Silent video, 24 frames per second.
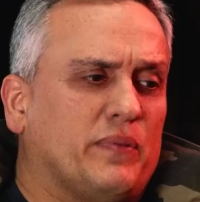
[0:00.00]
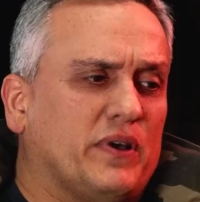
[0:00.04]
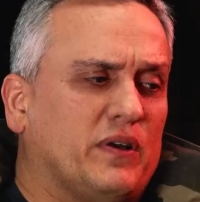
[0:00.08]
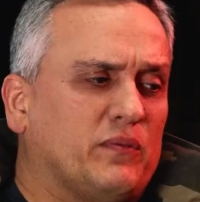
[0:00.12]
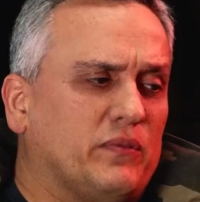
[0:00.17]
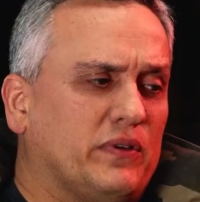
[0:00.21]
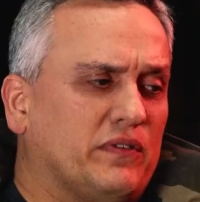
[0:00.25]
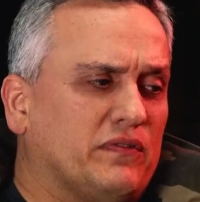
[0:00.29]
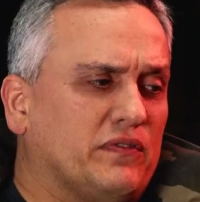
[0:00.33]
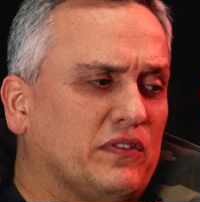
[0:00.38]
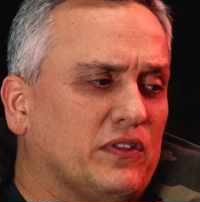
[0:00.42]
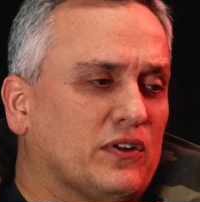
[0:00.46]
But
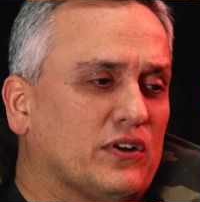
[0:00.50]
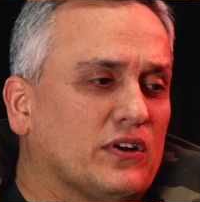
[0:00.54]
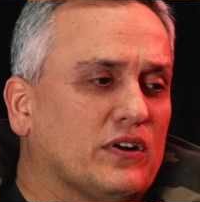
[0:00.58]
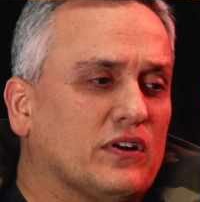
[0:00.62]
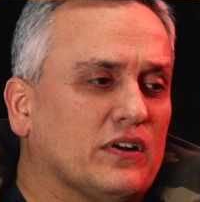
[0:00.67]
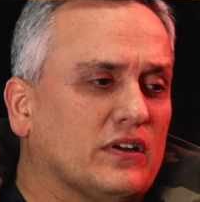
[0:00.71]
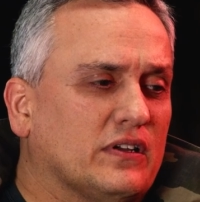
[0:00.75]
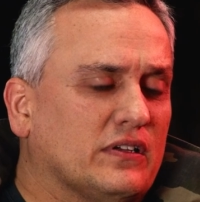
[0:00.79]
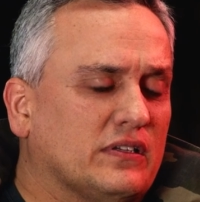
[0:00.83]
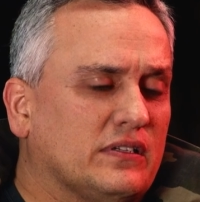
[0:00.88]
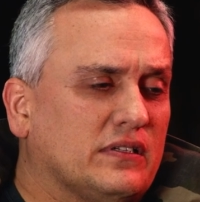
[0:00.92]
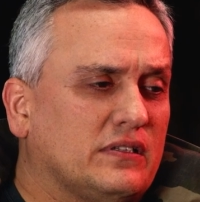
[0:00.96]
we've
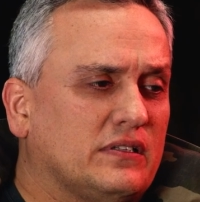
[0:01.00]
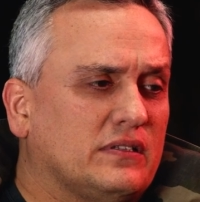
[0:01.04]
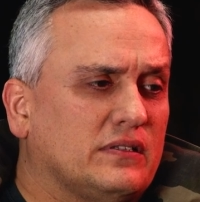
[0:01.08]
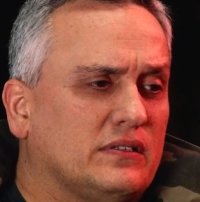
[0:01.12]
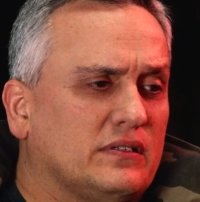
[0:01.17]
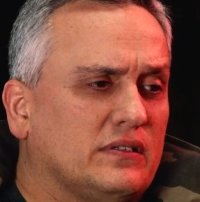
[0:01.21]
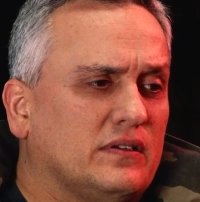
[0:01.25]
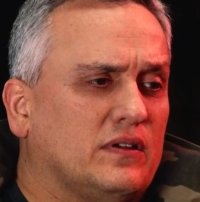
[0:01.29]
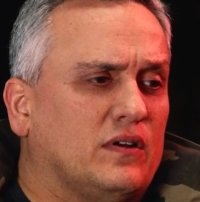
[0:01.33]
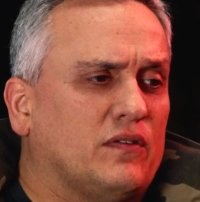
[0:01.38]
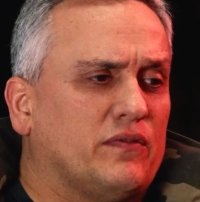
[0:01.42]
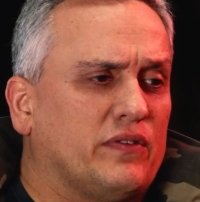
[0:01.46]
learned
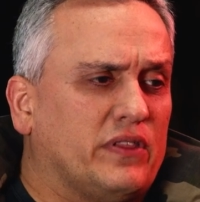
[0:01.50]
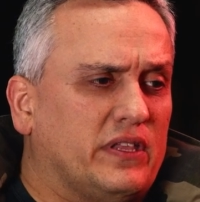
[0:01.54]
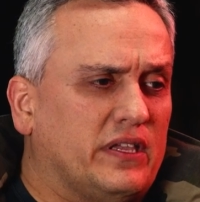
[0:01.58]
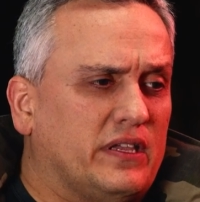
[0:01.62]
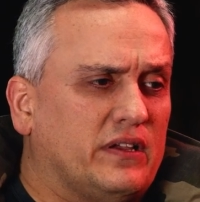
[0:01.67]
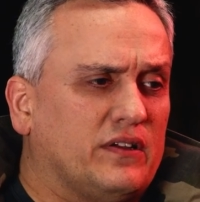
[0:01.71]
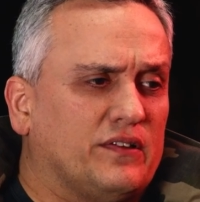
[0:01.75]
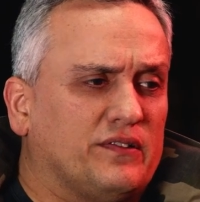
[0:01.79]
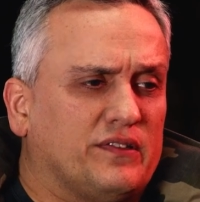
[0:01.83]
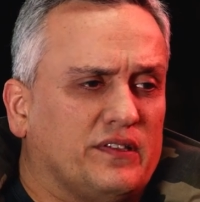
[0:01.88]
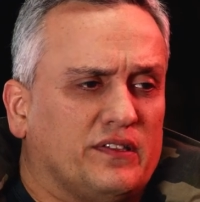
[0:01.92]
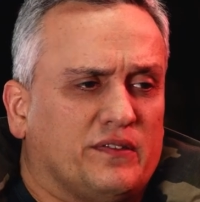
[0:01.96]
over the
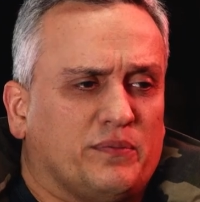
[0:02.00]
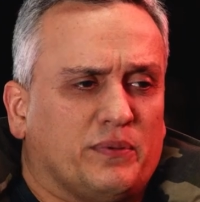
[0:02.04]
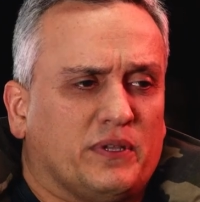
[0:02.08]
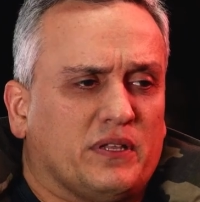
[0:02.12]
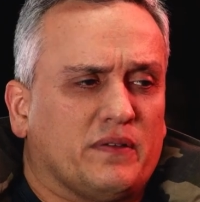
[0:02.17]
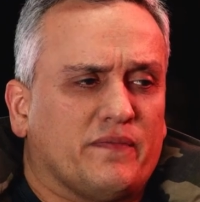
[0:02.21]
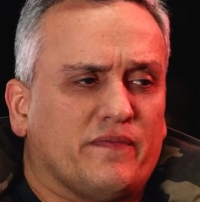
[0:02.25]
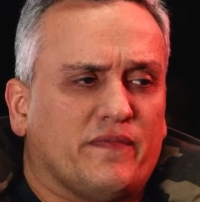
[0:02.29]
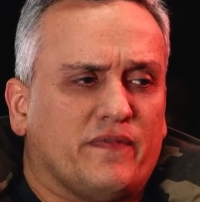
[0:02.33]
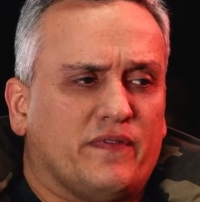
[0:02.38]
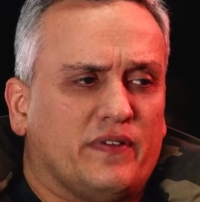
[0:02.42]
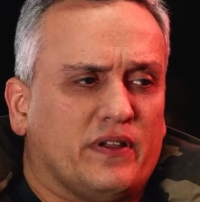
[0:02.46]
years, it's
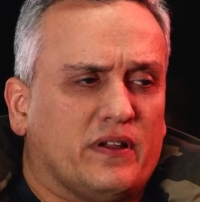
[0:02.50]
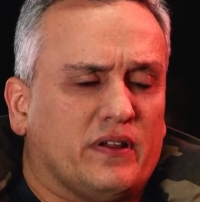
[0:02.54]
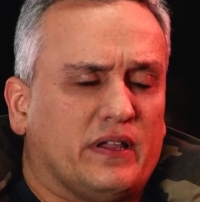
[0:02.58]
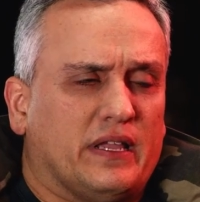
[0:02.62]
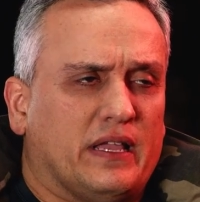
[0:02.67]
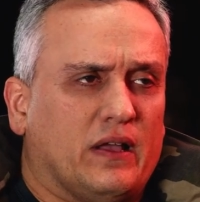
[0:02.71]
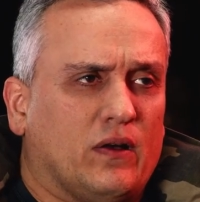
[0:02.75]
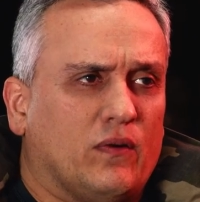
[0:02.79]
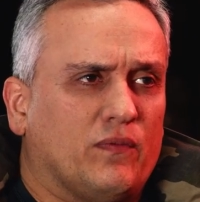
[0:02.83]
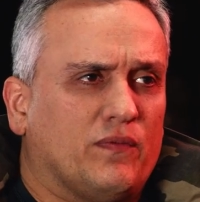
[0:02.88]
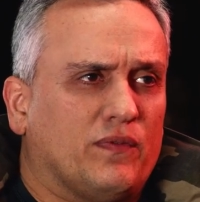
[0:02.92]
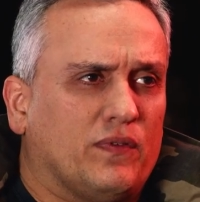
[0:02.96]
become very
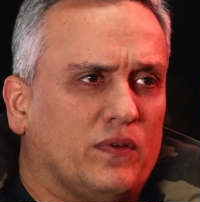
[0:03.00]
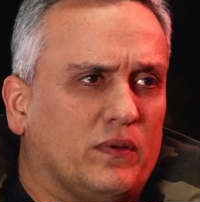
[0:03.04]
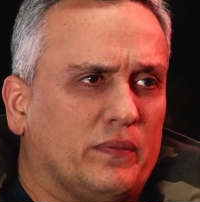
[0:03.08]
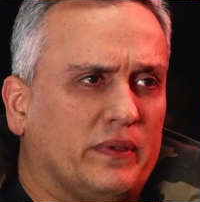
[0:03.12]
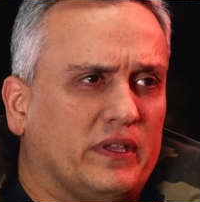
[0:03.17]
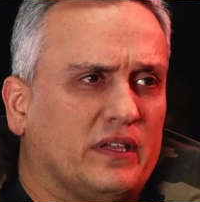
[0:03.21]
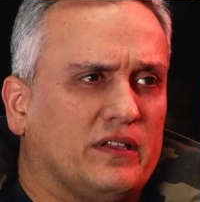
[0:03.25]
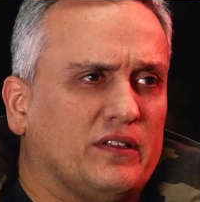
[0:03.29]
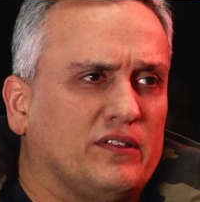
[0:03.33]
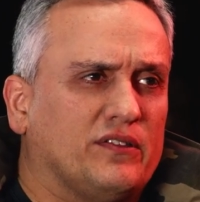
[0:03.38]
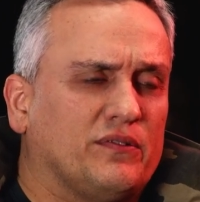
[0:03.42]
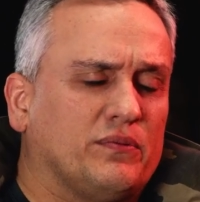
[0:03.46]
helpful
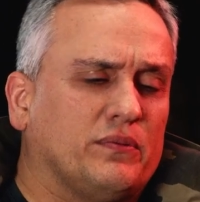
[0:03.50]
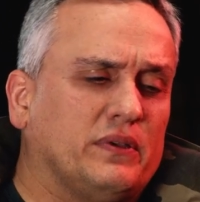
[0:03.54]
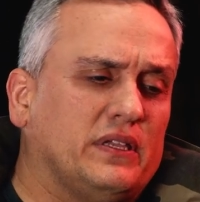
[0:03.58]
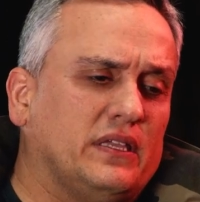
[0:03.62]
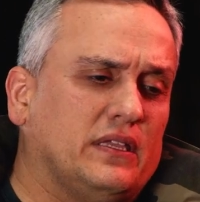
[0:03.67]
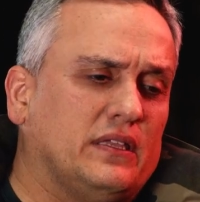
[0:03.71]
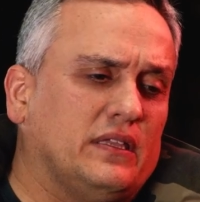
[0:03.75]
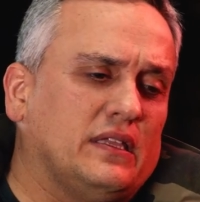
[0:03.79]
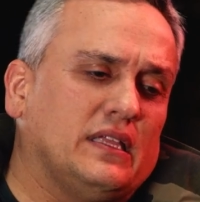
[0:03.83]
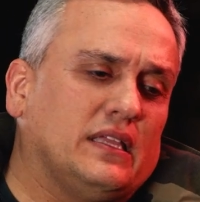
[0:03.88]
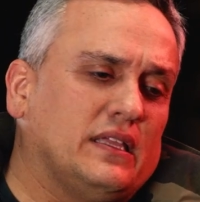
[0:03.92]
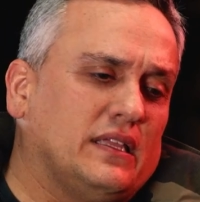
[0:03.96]
because
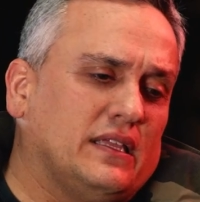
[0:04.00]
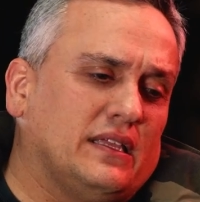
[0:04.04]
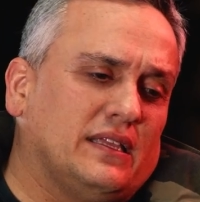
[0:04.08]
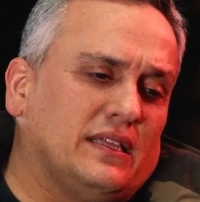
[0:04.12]
we